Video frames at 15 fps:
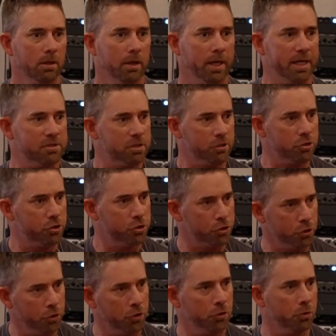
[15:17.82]
It's a
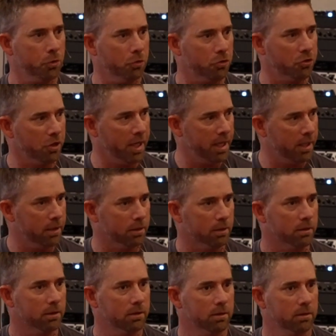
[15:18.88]
sure thing,